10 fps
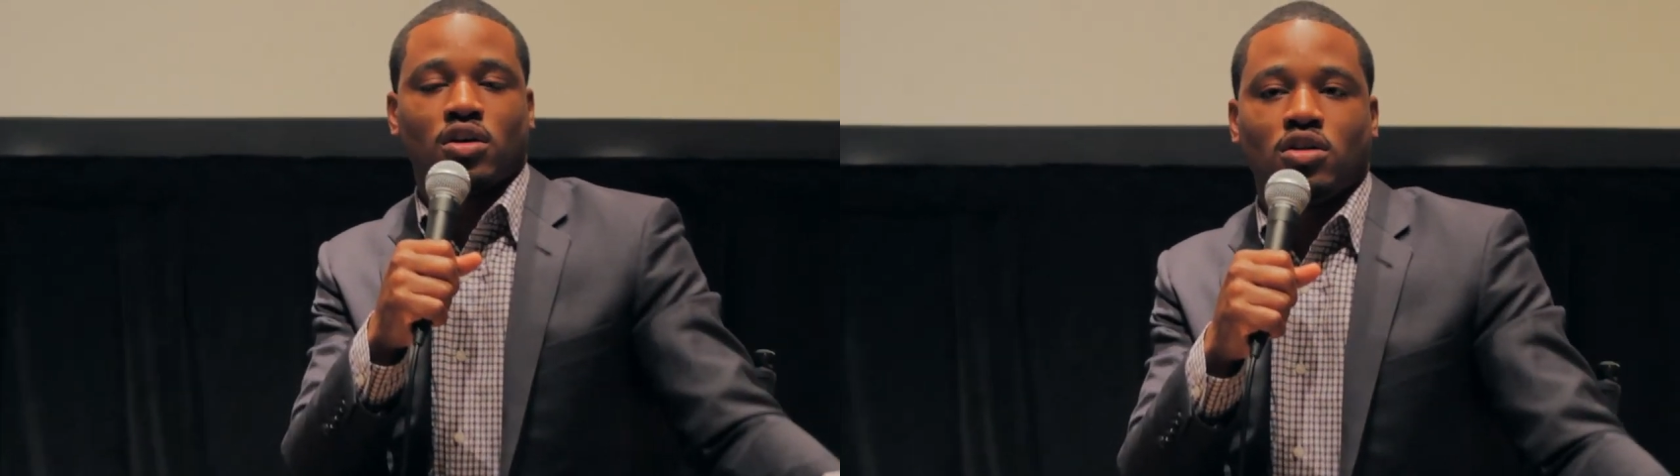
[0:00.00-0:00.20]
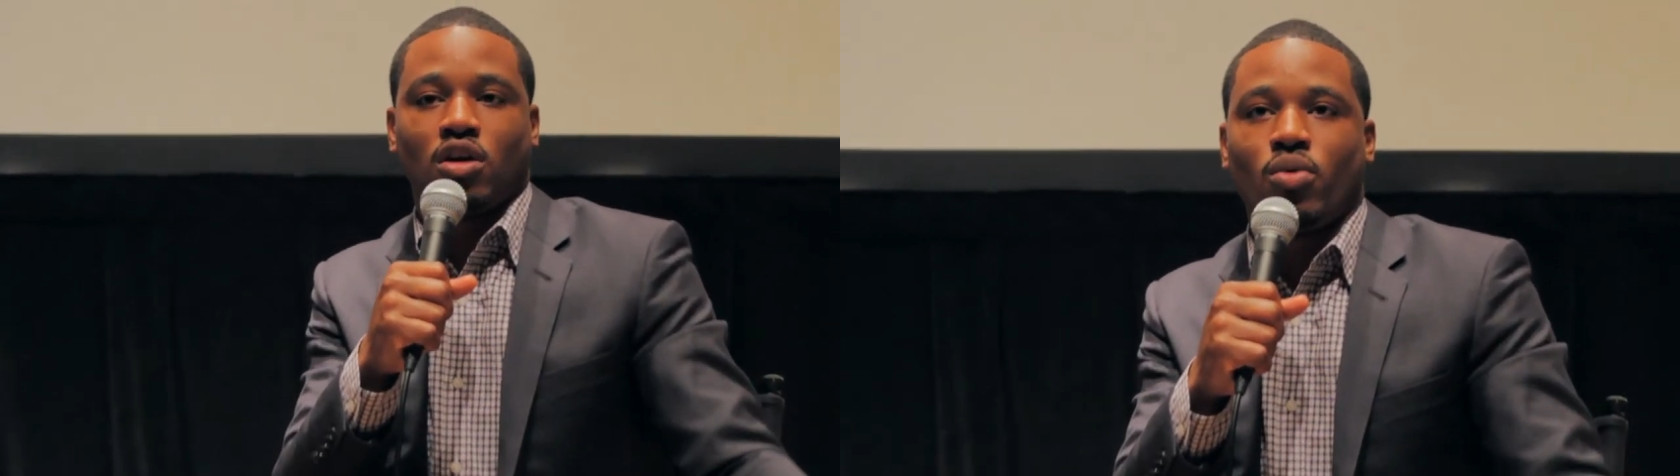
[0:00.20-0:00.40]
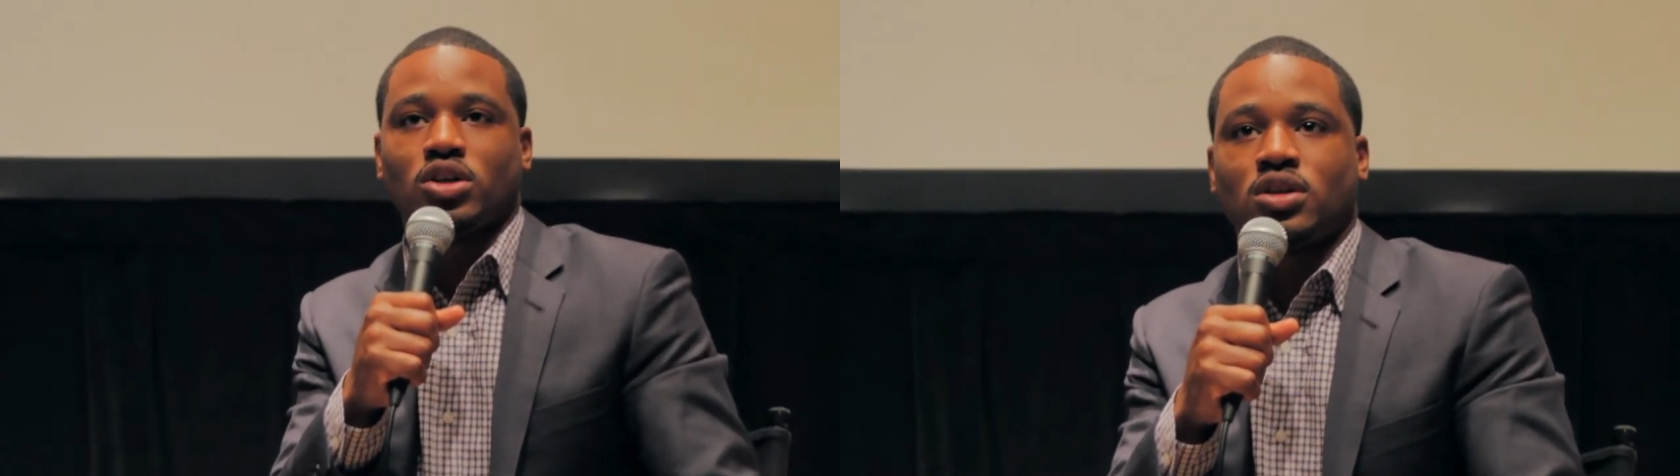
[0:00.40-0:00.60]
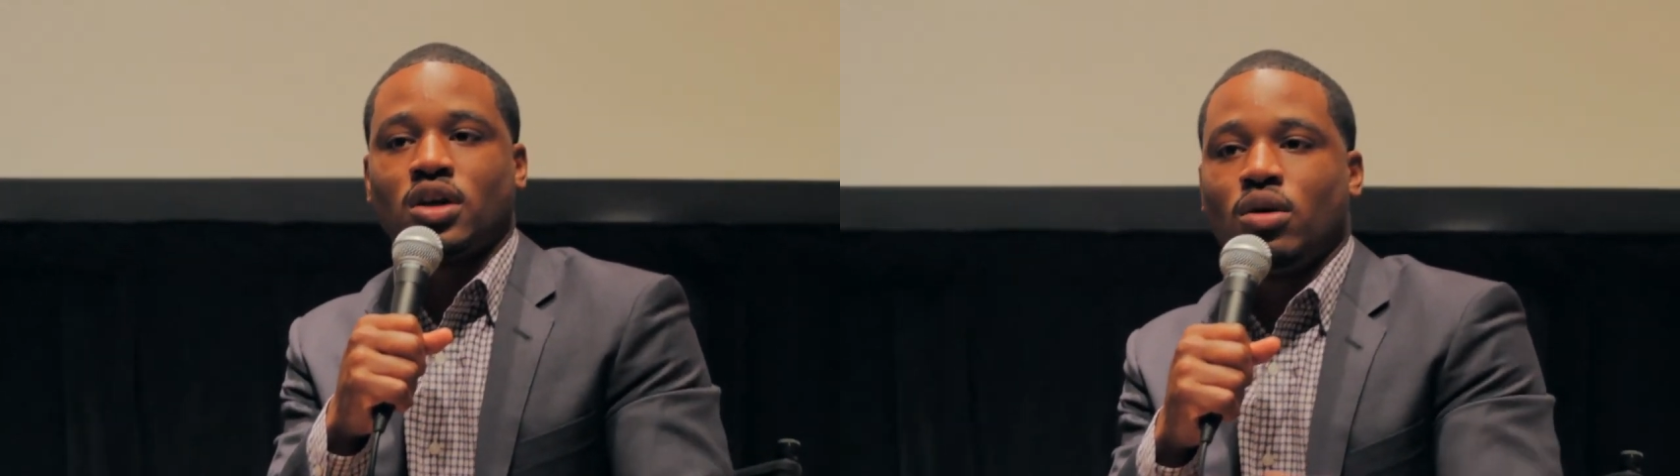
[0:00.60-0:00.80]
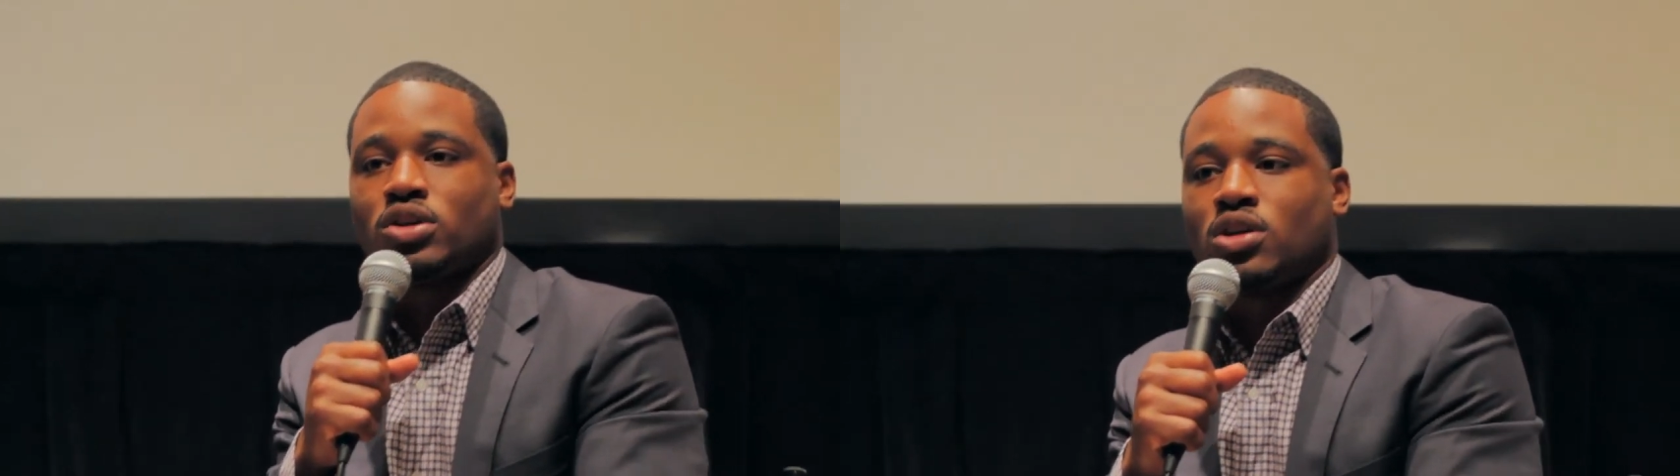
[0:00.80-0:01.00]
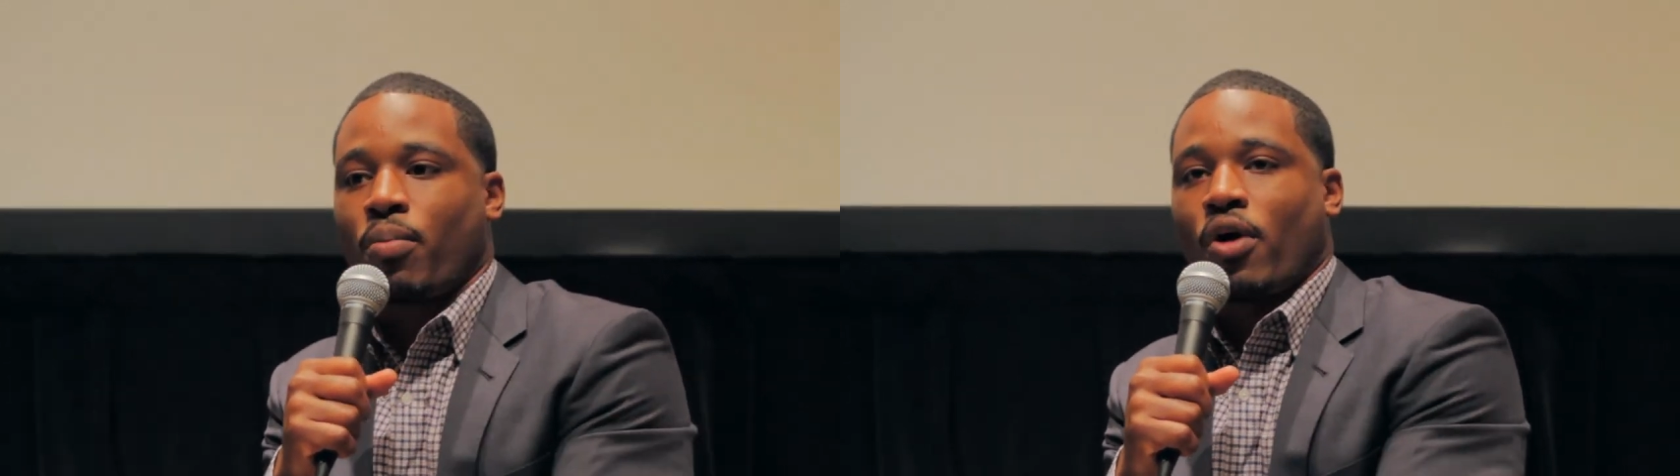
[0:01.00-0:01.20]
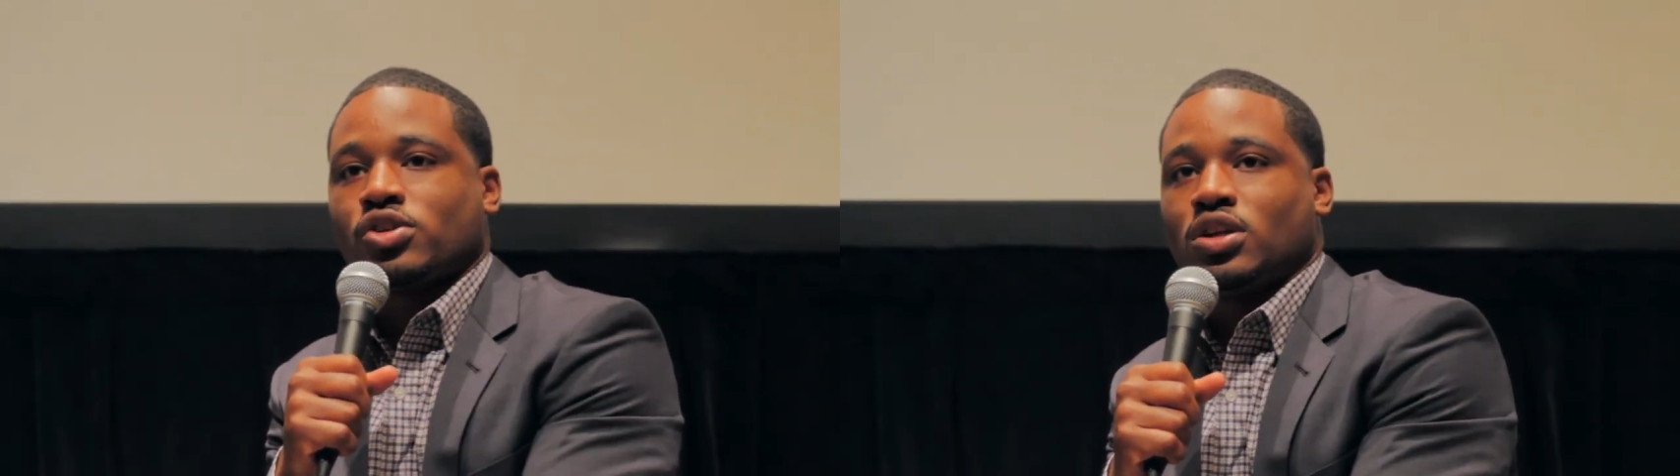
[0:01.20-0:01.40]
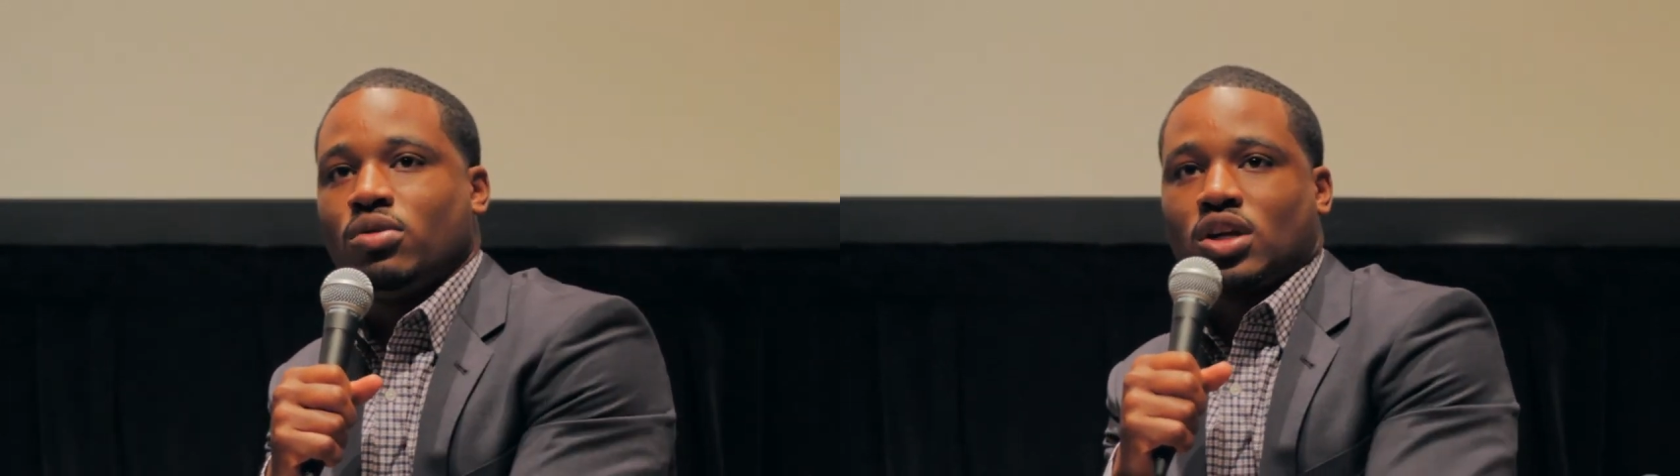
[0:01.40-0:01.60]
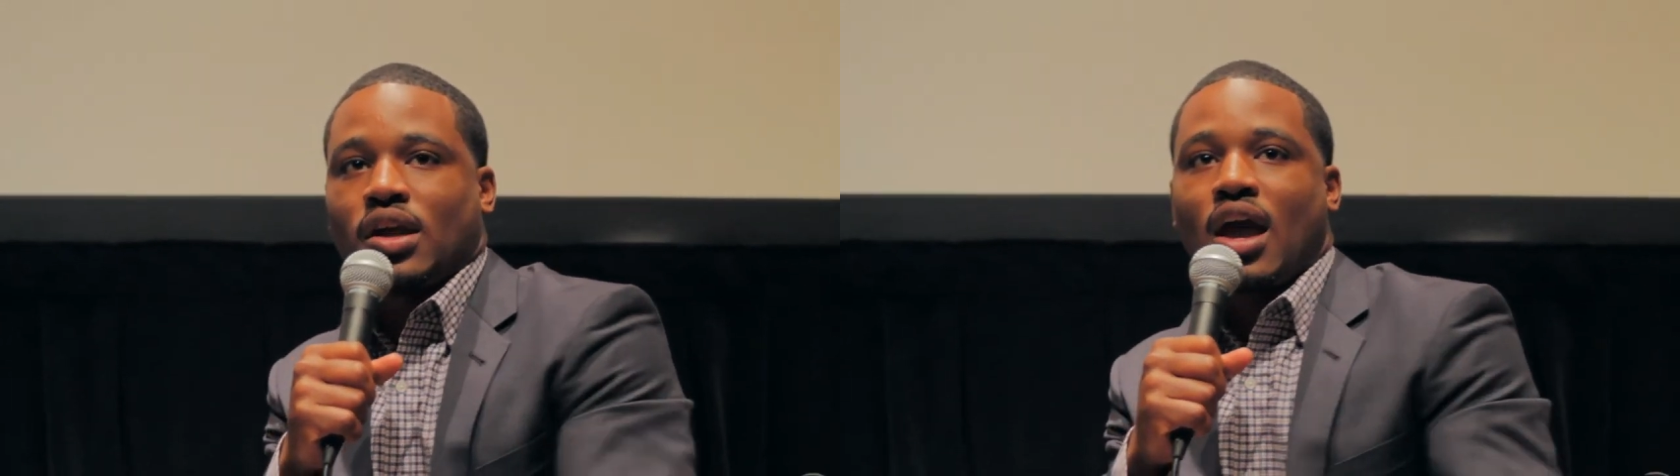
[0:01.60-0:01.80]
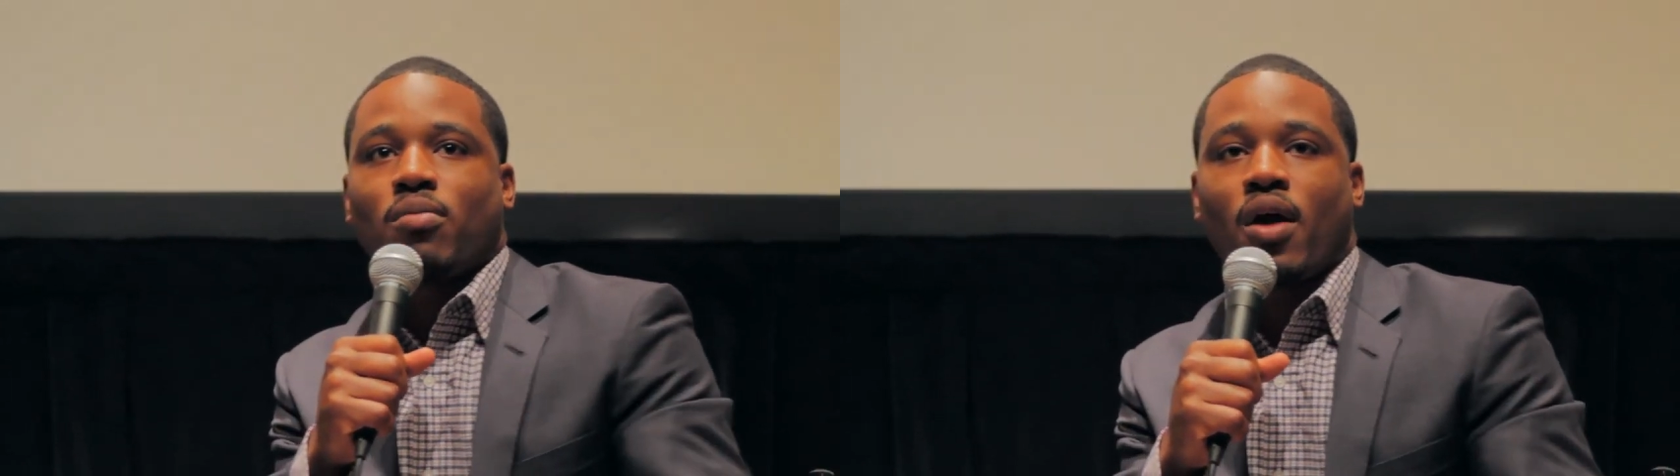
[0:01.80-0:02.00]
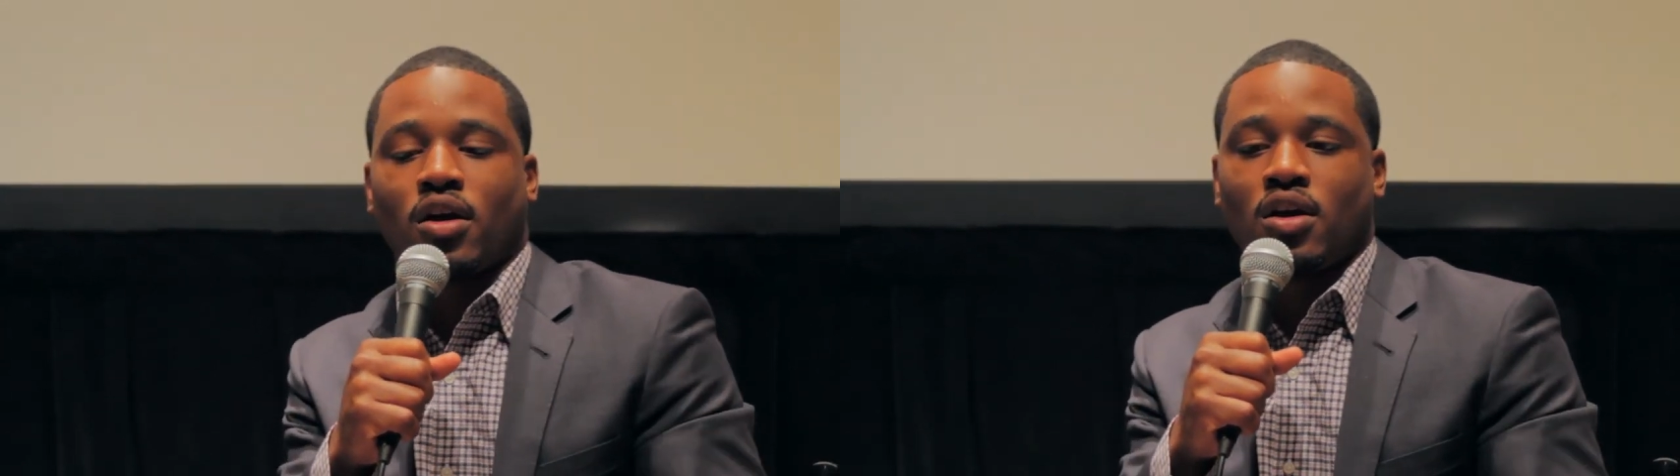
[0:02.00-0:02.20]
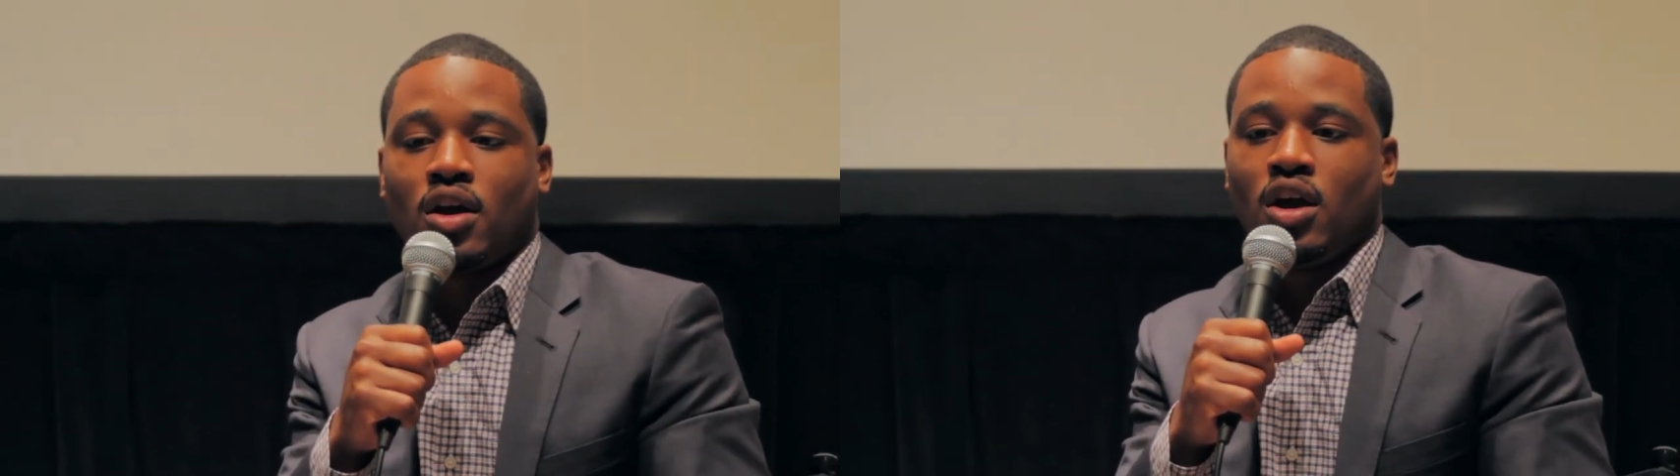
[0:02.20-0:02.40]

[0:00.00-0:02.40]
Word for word: You know, he wasn't a, he wasn't a person. He was a gangbanger.